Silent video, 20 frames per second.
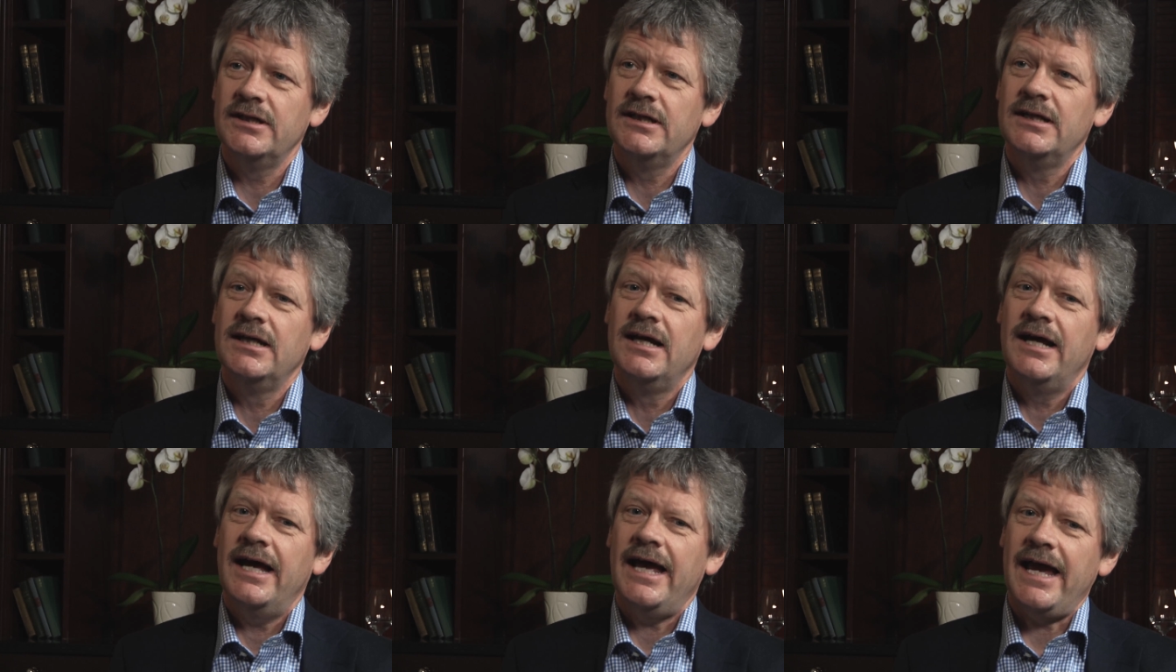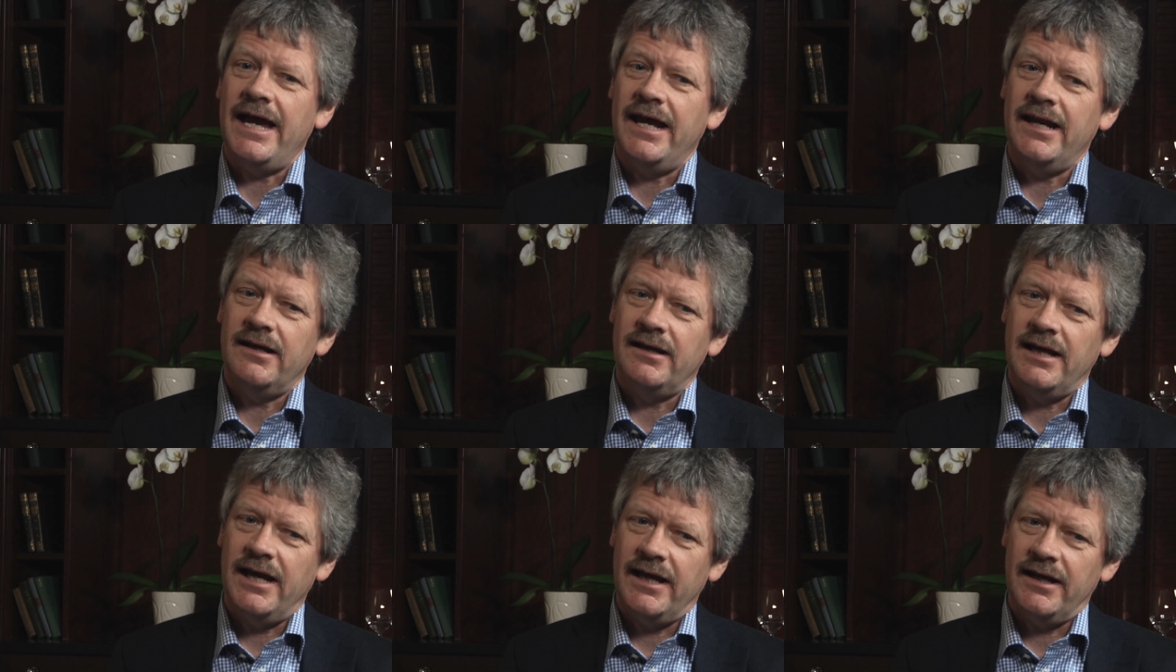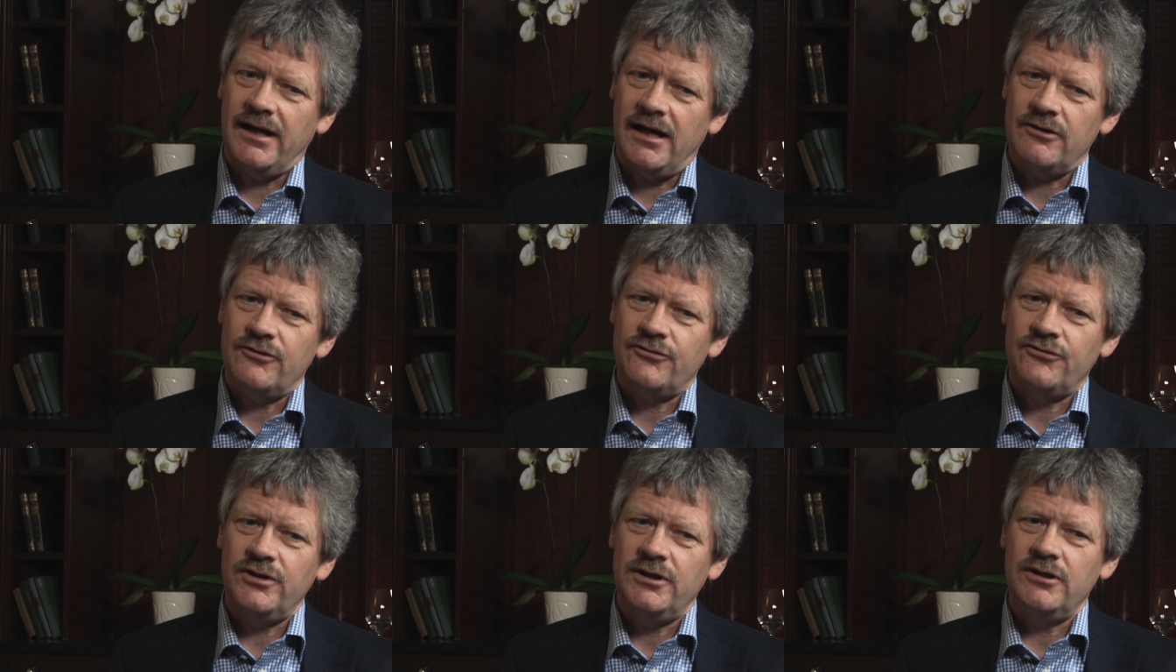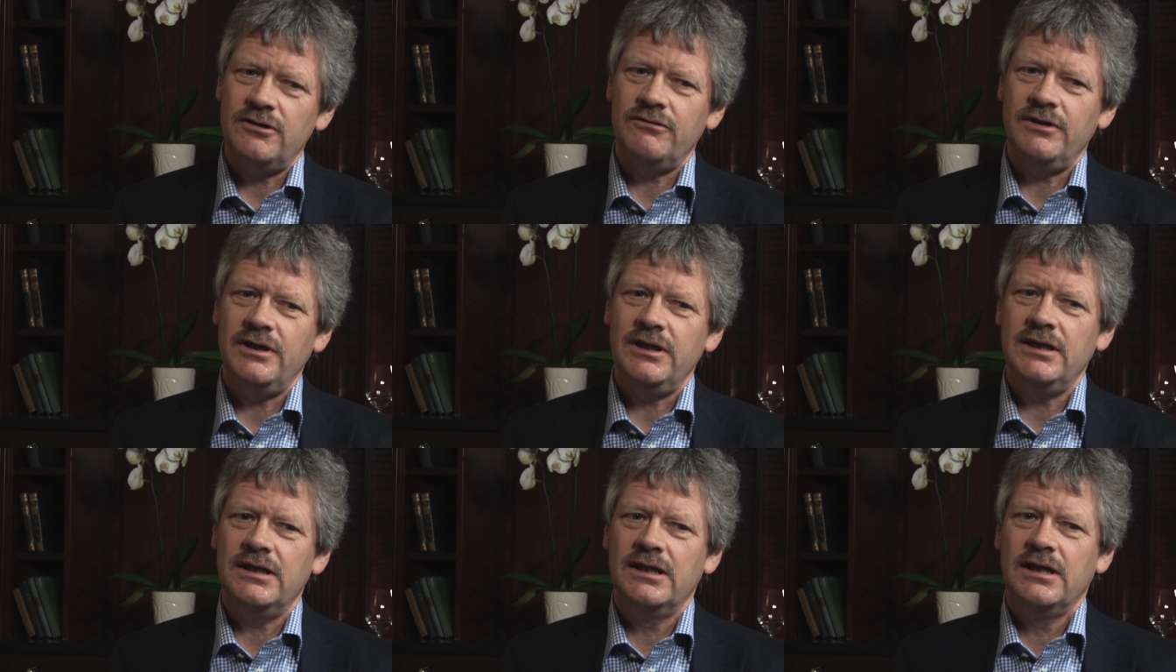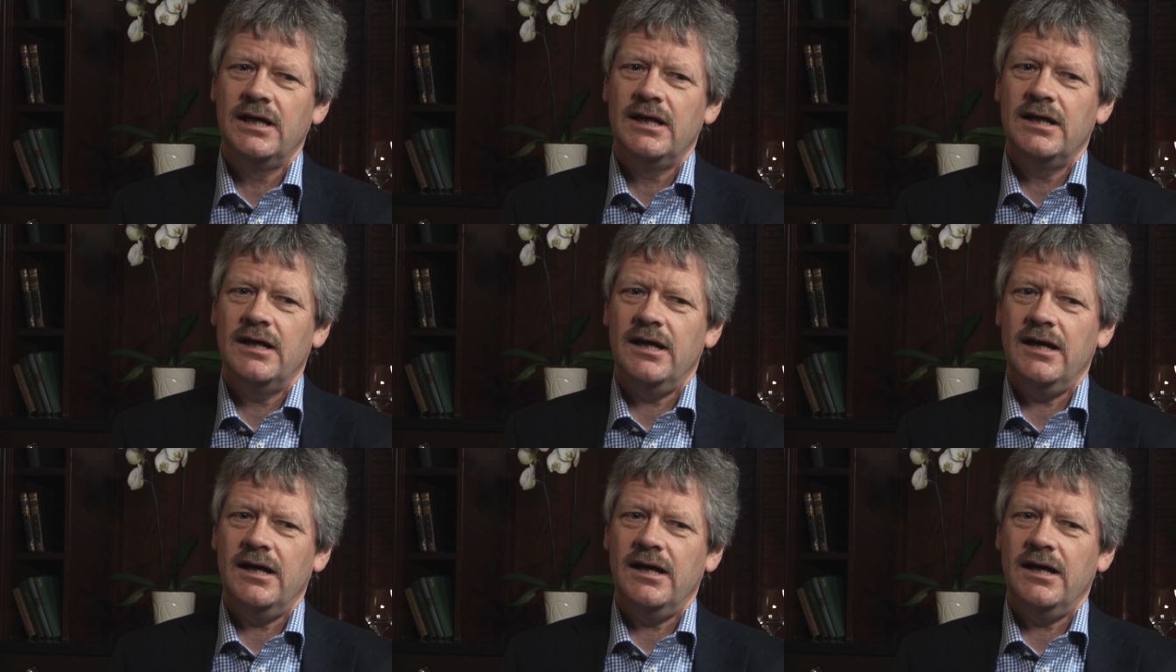Mm -hmm. And, and our theory uh,